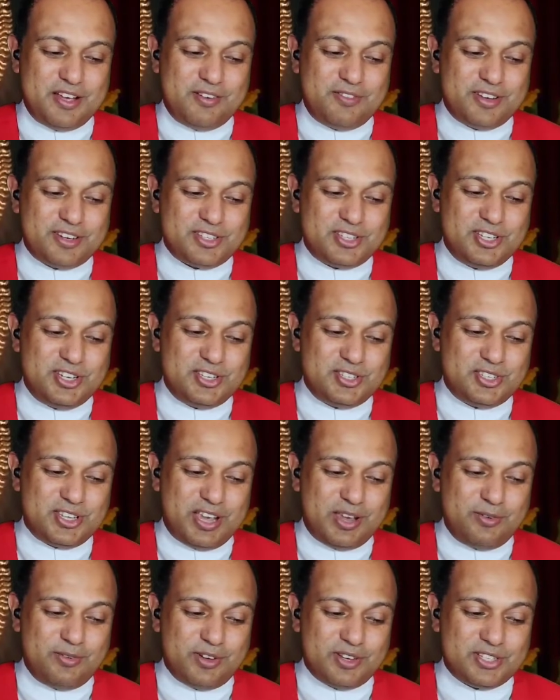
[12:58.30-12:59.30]
Ever
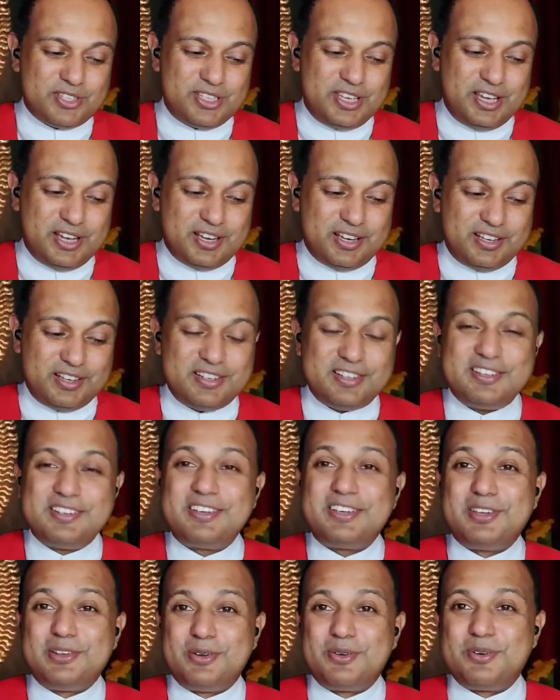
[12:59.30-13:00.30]
since I was young,
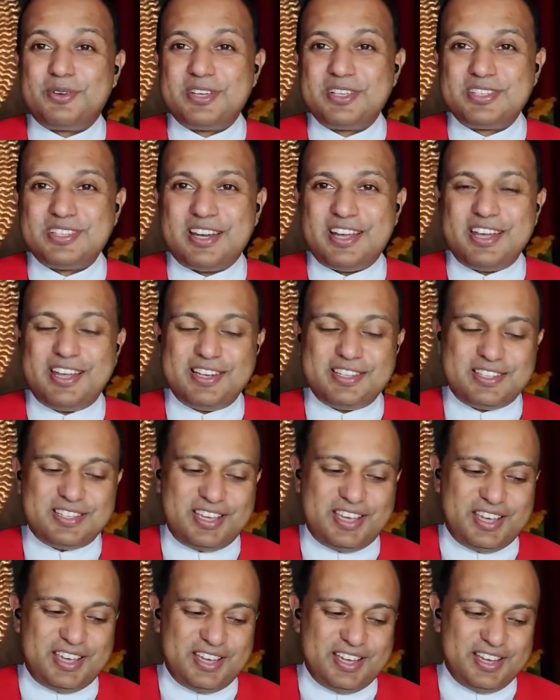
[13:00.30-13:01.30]
you know, Israel
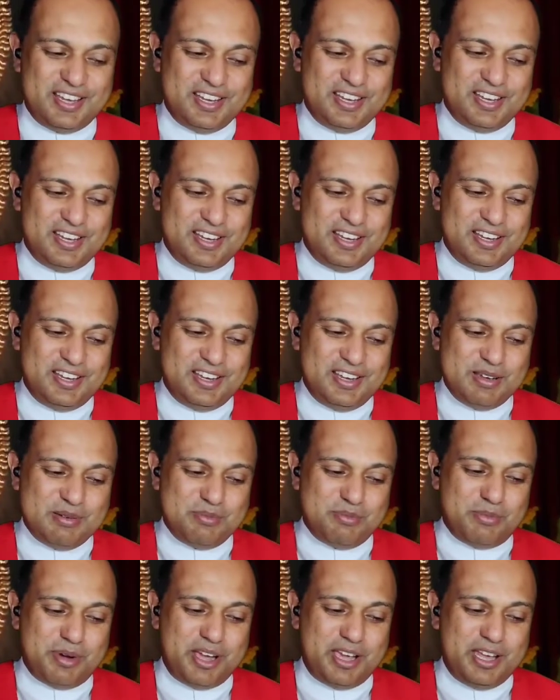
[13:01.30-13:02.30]
saying,
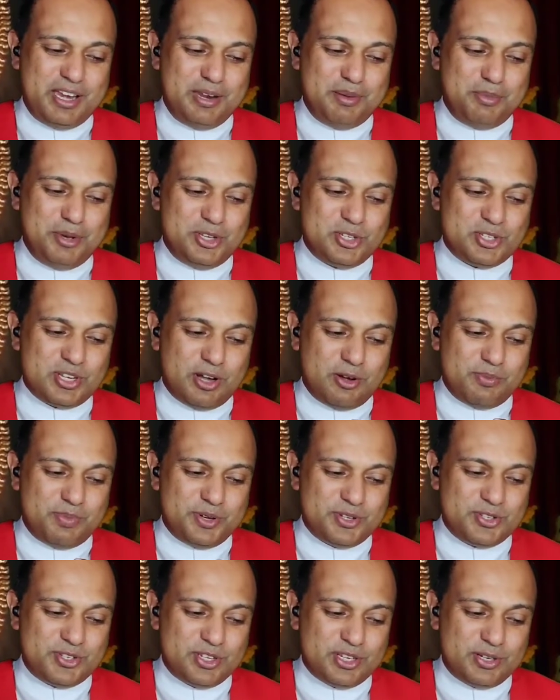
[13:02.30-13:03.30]
my enemies have
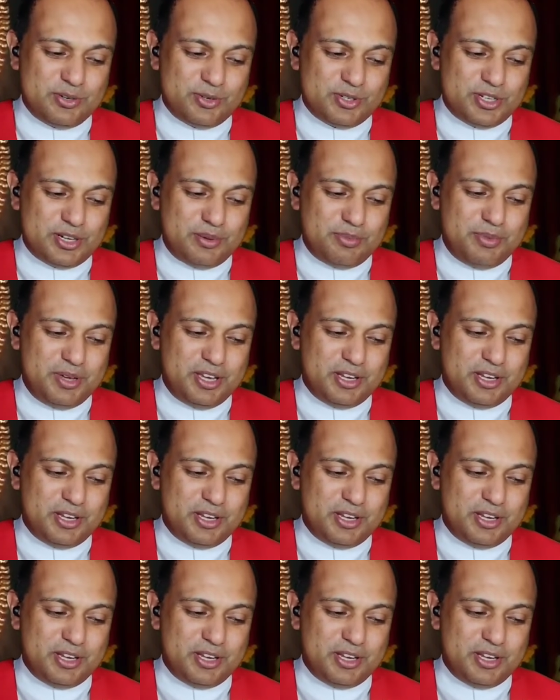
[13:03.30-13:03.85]
persecuted